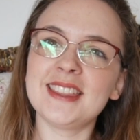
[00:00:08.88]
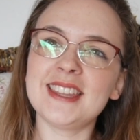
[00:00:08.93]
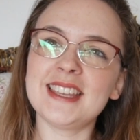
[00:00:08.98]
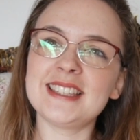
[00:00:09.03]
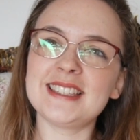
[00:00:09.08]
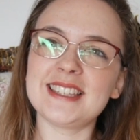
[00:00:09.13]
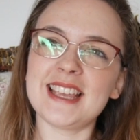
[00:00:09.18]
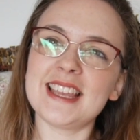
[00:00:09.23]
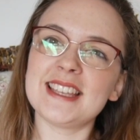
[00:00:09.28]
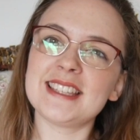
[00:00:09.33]

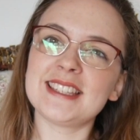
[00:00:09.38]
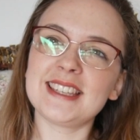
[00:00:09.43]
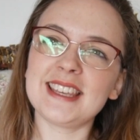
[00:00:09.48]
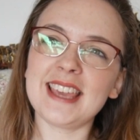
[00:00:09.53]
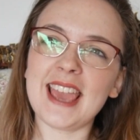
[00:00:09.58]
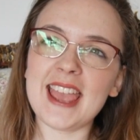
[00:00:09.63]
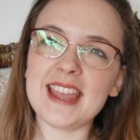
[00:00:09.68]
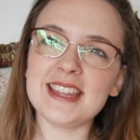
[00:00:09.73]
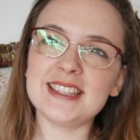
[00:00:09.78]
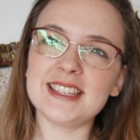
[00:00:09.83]
this is
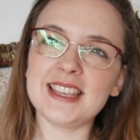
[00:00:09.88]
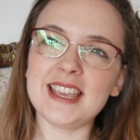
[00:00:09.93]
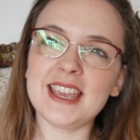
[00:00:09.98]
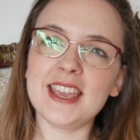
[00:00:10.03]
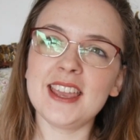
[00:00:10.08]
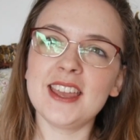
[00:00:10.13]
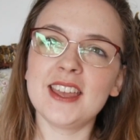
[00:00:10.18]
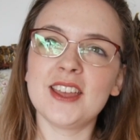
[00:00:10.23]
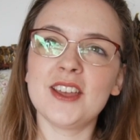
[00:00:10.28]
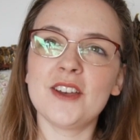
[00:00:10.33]

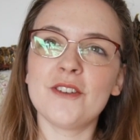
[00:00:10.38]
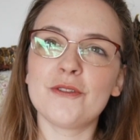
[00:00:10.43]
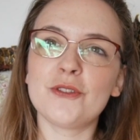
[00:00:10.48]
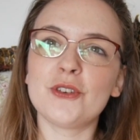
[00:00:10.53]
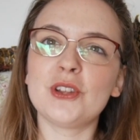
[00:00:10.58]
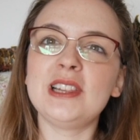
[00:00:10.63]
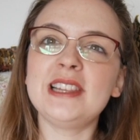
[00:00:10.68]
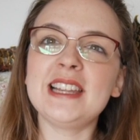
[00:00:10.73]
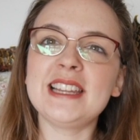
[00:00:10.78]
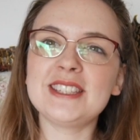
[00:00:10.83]
Katie
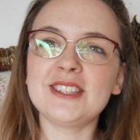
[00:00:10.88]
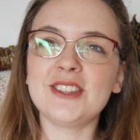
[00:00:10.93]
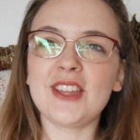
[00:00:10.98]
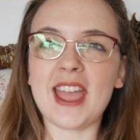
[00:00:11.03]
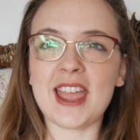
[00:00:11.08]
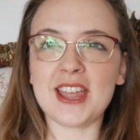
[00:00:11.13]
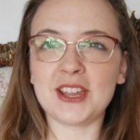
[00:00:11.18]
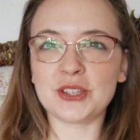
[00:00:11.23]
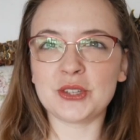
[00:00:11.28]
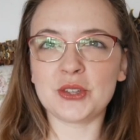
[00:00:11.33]
for Little
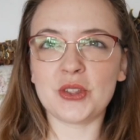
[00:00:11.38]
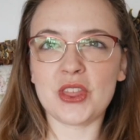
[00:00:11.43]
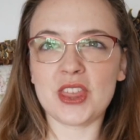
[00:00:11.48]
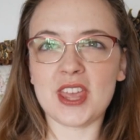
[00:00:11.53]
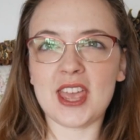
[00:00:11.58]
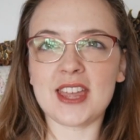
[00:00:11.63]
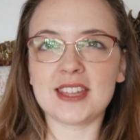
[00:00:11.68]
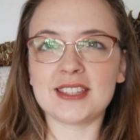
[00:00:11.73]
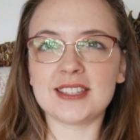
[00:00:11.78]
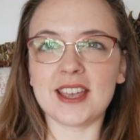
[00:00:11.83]
Angel
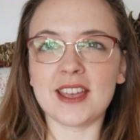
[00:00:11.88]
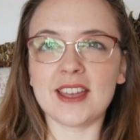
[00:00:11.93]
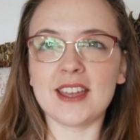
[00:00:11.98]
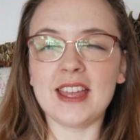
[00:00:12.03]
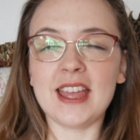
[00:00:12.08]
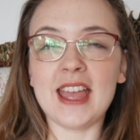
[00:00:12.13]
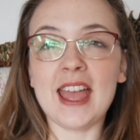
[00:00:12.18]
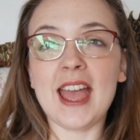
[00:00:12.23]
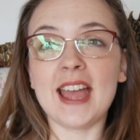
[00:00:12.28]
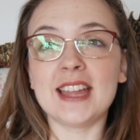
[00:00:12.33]
Theatre,
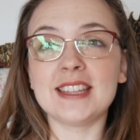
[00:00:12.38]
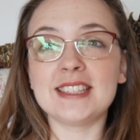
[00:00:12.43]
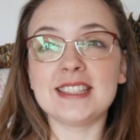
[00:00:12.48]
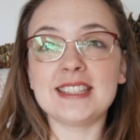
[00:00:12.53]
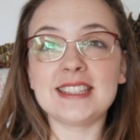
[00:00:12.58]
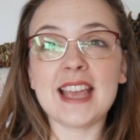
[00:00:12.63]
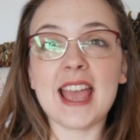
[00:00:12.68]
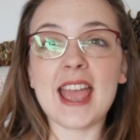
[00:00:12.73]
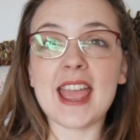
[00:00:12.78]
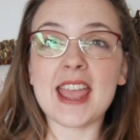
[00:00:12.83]
and
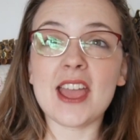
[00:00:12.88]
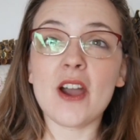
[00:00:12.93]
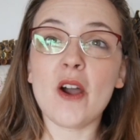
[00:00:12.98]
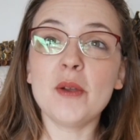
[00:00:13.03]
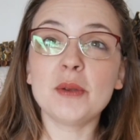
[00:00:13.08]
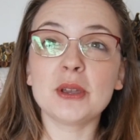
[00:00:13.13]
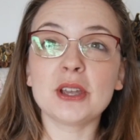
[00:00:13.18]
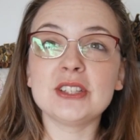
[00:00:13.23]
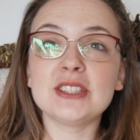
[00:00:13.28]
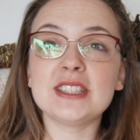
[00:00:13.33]
today
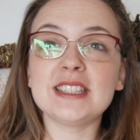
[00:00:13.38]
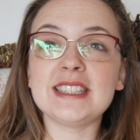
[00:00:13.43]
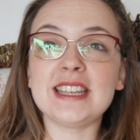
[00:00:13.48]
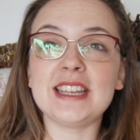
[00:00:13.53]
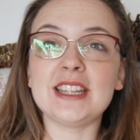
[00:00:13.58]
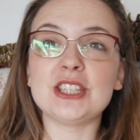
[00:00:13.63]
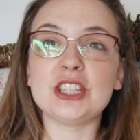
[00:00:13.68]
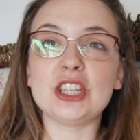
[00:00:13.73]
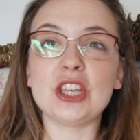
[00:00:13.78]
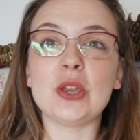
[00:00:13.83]
I'm going to
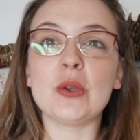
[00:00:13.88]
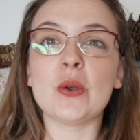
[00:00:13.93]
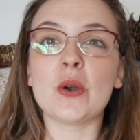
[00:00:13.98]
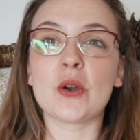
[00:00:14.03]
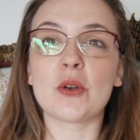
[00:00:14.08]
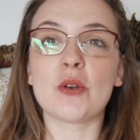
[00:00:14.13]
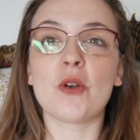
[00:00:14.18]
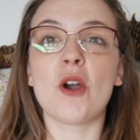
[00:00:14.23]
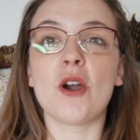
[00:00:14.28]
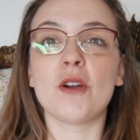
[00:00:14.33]
teach you a
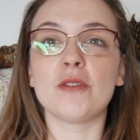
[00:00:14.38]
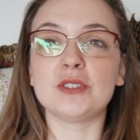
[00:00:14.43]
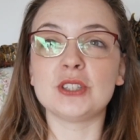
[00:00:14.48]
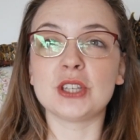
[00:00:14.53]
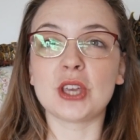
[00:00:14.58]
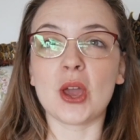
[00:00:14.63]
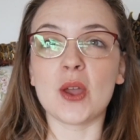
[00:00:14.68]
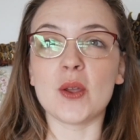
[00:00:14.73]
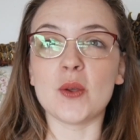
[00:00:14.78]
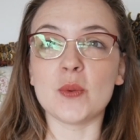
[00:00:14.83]
craft
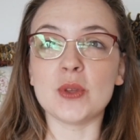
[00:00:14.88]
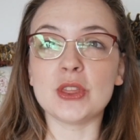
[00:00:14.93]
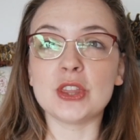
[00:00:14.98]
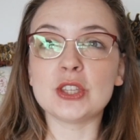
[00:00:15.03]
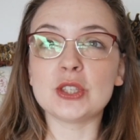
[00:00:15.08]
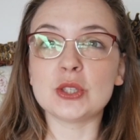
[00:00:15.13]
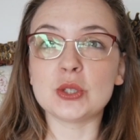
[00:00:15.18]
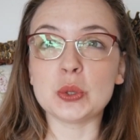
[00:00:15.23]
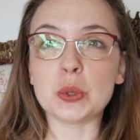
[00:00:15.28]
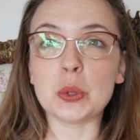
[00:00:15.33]
to go with
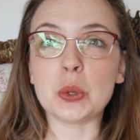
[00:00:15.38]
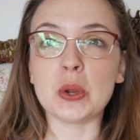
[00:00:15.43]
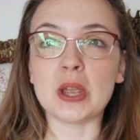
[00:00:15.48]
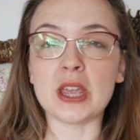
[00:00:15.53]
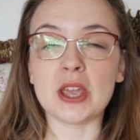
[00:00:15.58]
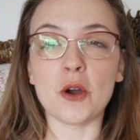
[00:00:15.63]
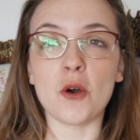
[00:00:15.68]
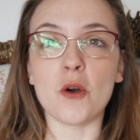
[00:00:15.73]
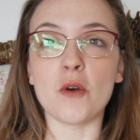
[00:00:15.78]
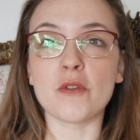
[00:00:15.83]
the
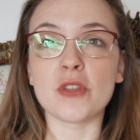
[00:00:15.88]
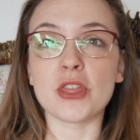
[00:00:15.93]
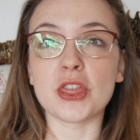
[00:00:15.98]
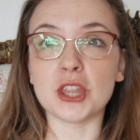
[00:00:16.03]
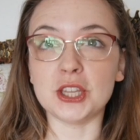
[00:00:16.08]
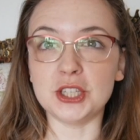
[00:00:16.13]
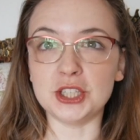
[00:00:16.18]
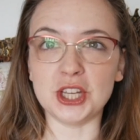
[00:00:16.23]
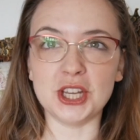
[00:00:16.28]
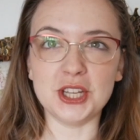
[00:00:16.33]
story of
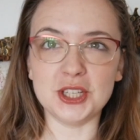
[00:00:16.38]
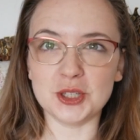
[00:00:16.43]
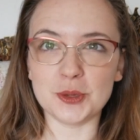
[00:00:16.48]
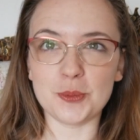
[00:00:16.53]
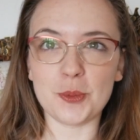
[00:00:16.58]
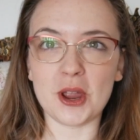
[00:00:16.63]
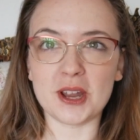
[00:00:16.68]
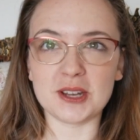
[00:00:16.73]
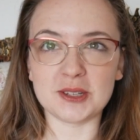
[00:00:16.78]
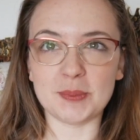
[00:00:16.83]
the
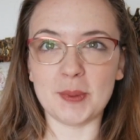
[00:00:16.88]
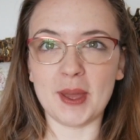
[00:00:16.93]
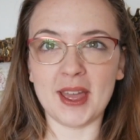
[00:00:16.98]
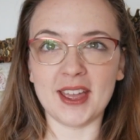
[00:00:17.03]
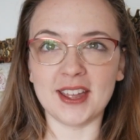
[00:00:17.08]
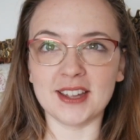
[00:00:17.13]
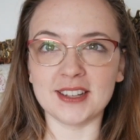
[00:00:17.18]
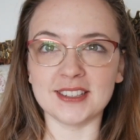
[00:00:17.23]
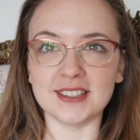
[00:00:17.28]
Gingerbread Man.